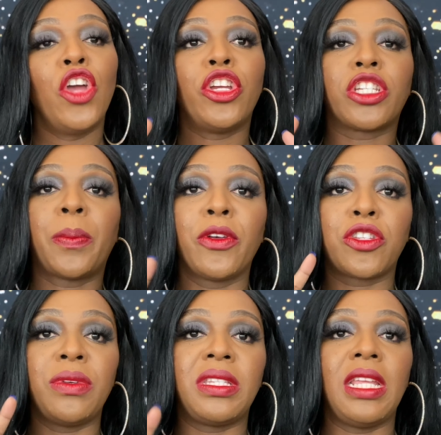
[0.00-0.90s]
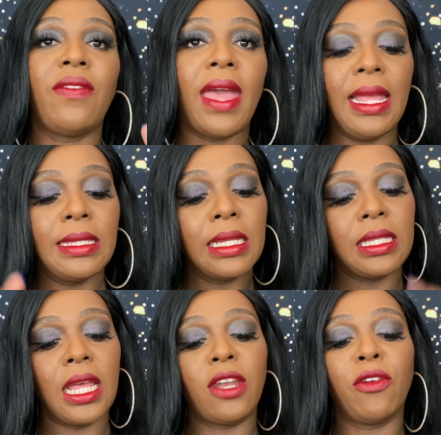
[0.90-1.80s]
You're supposed to receive 8 to
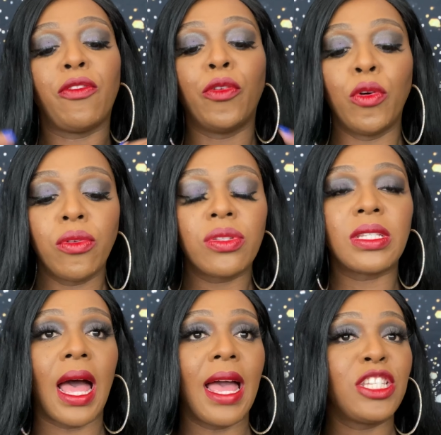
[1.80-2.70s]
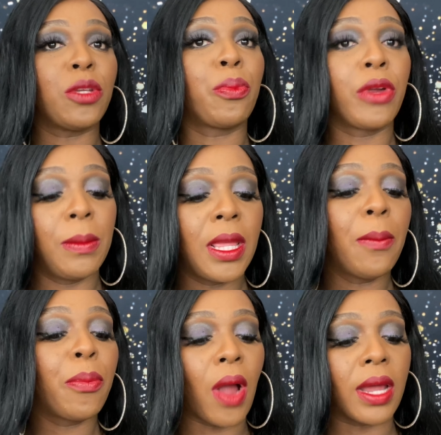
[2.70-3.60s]
10 full-size
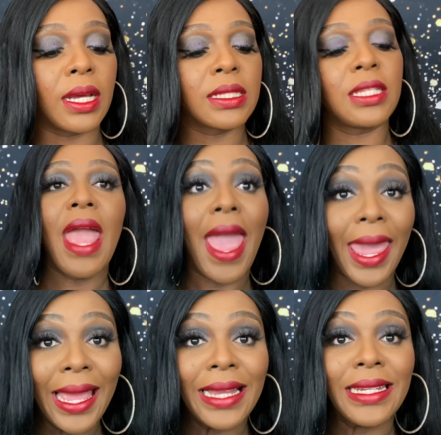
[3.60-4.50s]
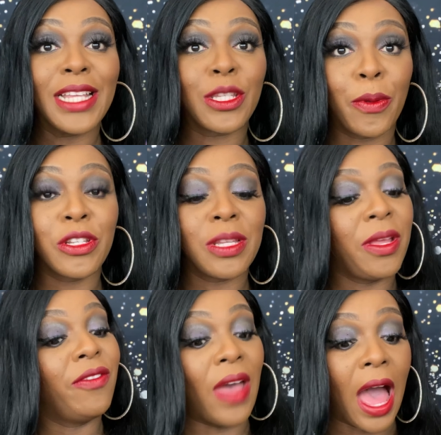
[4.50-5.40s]
premium products and it's supposed to
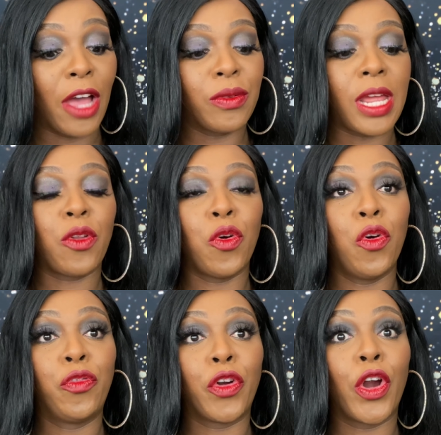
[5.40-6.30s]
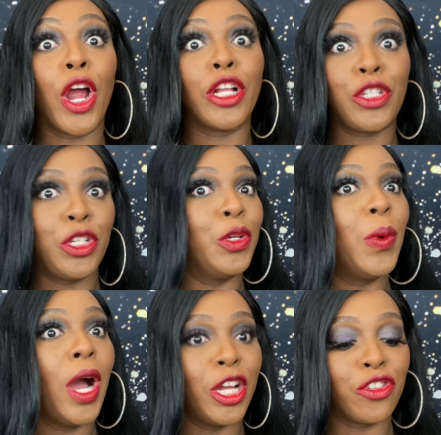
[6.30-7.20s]
be valued at over
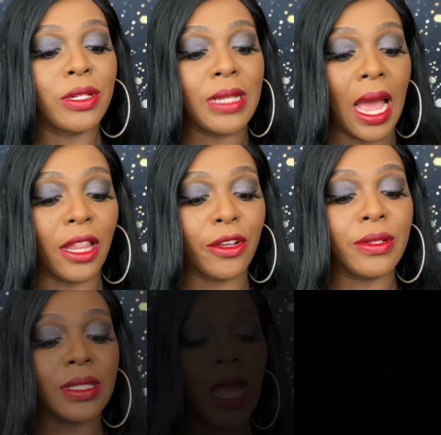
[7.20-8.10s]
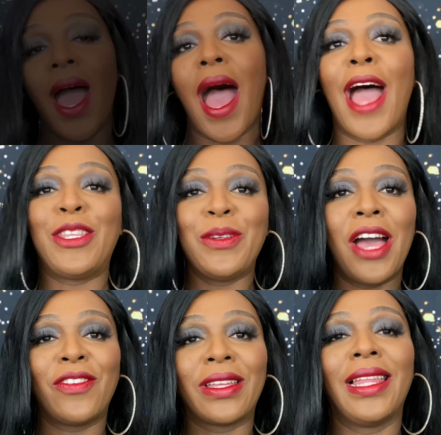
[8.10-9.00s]
$200. I do
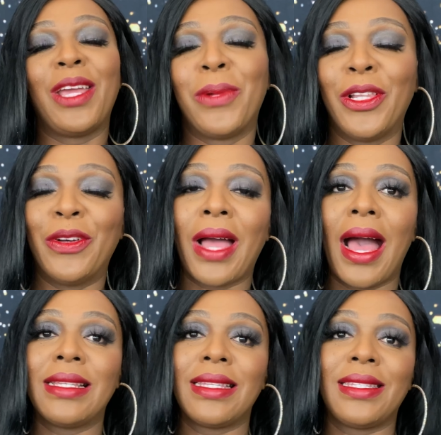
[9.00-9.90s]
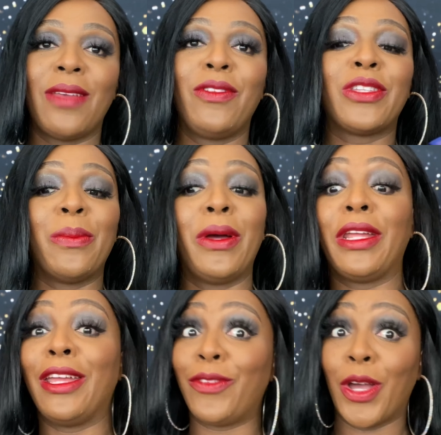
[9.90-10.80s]
have a link below guys to save you some
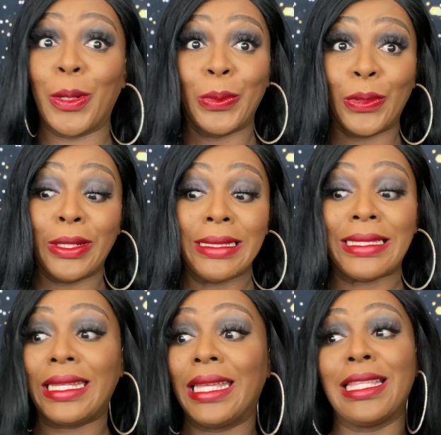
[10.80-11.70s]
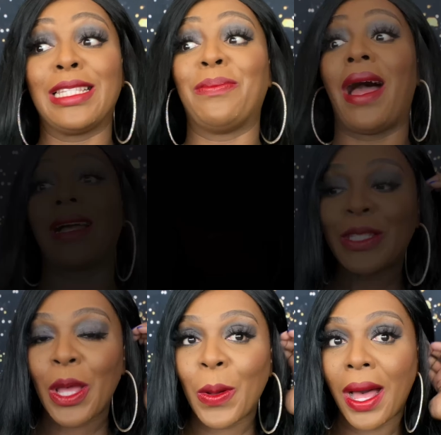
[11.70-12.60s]
money if y'all want to get this box.
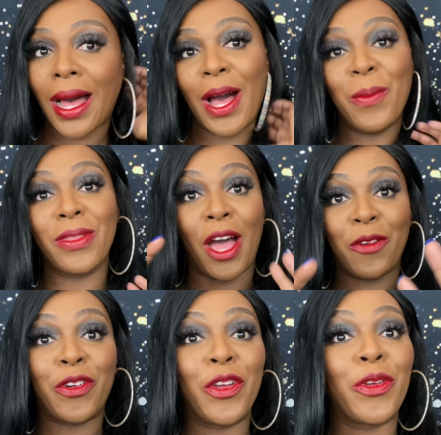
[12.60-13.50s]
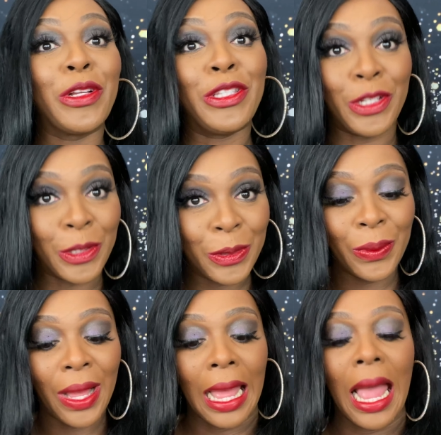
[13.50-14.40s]
So uh, without further
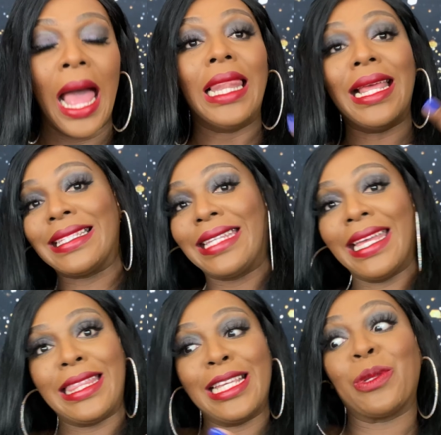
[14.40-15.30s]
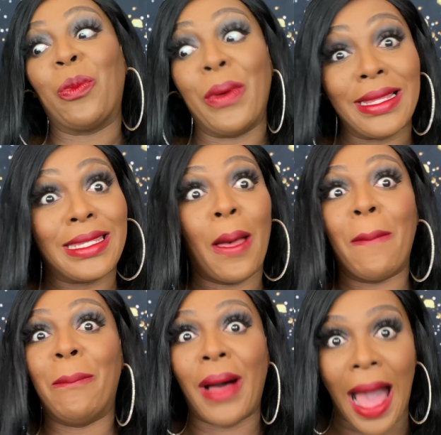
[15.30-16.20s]
ado, let's get this winter
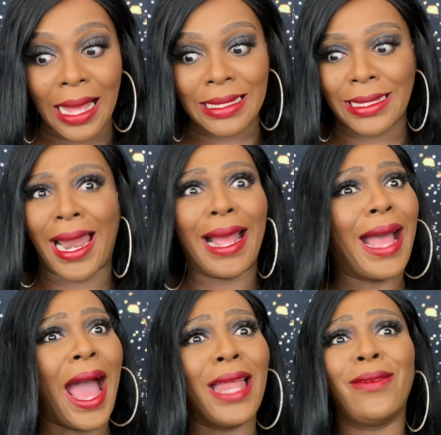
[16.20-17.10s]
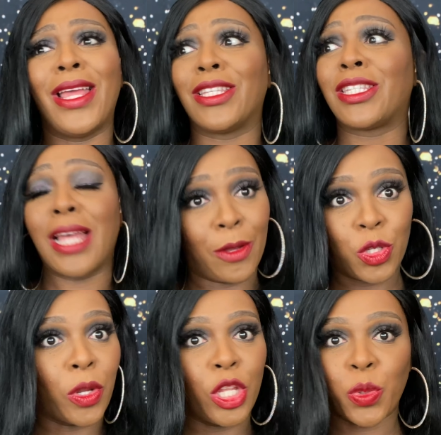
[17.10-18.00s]
box that I got in summer
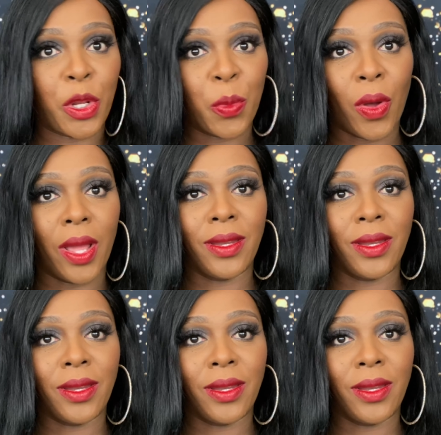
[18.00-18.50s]
2021